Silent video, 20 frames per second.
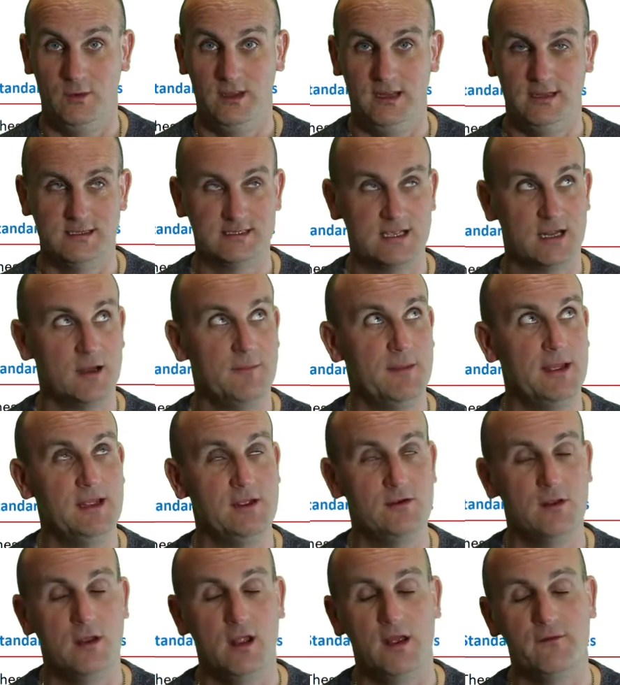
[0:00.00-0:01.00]
It is going to make
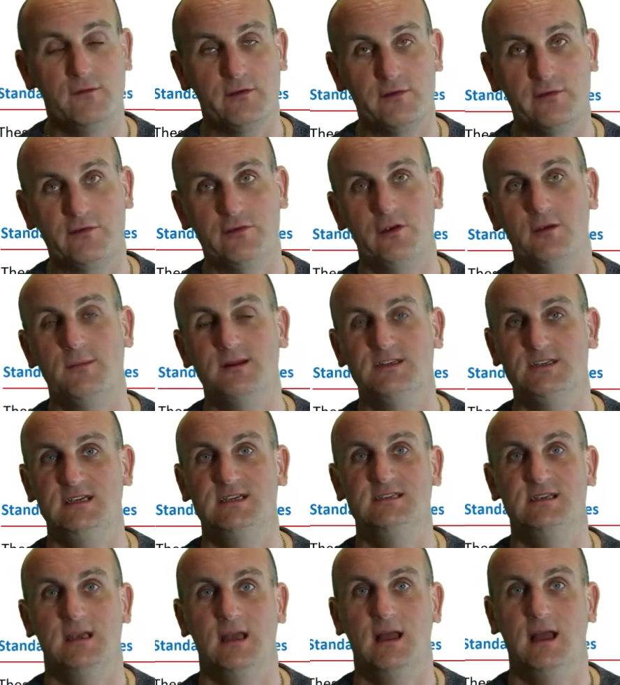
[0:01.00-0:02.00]
your life so much
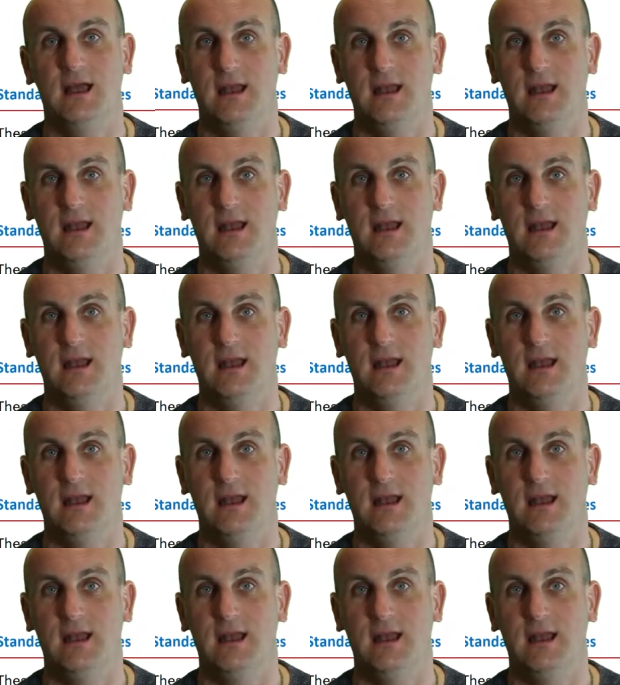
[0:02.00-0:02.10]
easier,